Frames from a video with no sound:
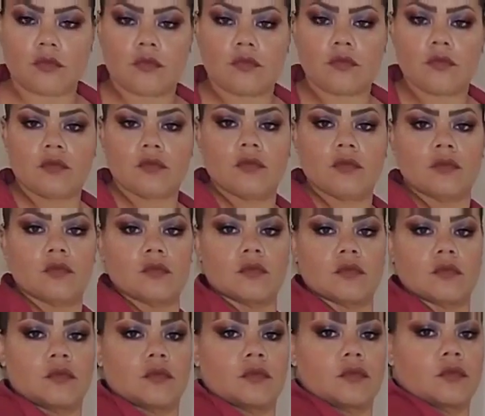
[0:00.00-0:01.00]

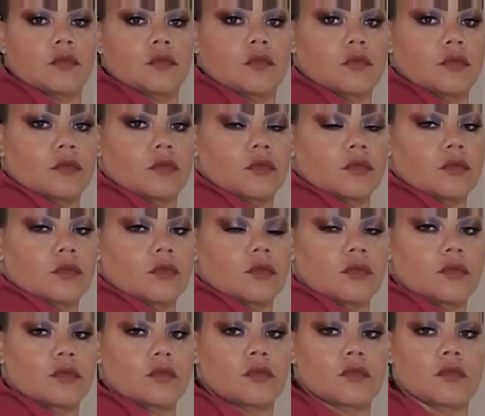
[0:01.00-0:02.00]

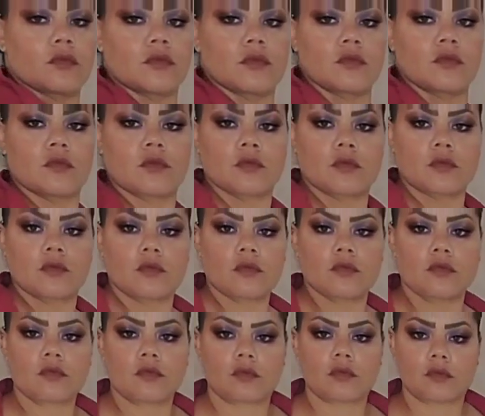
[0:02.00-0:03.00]

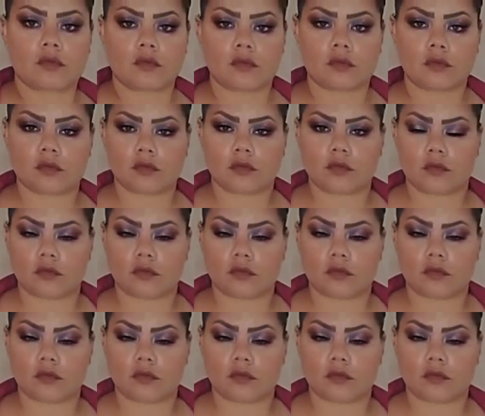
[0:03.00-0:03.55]
(no one is talking)